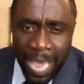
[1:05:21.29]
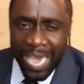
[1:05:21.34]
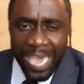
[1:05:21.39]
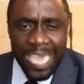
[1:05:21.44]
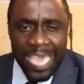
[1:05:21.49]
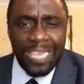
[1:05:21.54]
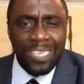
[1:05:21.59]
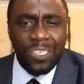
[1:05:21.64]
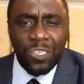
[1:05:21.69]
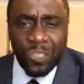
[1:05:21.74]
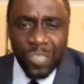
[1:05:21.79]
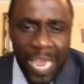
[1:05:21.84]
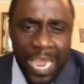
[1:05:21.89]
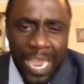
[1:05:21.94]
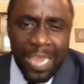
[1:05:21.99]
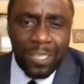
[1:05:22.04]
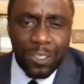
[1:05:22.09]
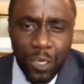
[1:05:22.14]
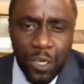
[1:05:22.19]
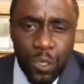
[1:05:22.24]
He is
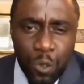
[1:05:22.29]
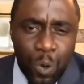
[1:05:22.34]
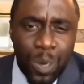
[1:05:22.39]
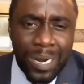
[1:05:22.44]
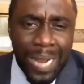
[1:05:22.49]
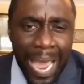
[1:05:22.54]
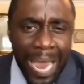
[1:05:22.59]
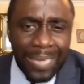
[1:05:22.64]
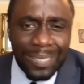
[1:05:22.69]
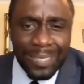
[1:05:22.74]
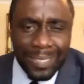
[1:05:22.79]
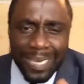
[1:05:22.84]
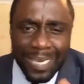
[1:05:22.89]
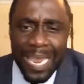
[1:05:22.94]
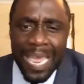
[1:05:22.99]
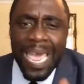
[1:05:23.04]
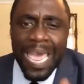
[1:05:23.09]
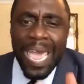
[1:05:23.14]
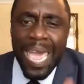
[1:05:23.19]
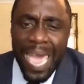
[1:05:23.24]
saying to you and I
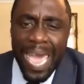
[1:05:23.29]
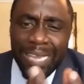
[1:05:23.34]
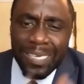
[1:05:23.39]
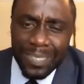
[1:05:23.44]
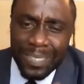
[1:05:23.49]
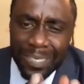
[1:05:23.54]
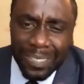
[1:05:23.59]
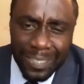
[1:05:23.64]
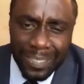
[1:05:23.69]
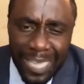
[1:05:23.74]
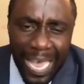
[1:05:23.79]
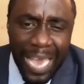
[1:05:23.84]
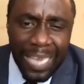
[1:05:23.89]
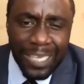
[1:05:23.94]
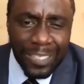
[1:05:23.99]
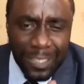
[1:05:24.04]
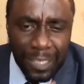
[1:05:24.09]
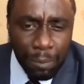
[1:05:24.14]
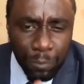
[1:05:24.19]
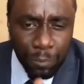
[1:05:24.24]
today,
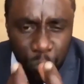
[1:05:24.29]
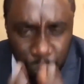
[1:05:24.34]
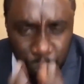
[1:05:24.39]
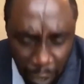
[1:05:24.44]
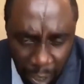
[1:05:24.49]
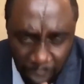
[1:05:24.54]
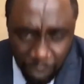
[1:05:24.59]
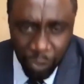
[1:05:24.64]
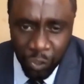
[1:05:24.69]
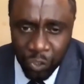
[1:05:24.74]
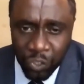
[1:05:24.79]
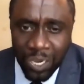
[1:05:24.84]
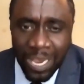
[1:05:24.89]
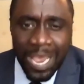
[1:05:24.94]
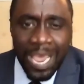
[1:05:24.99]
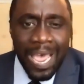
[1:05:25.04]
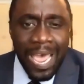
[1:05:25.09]
exercise some trust.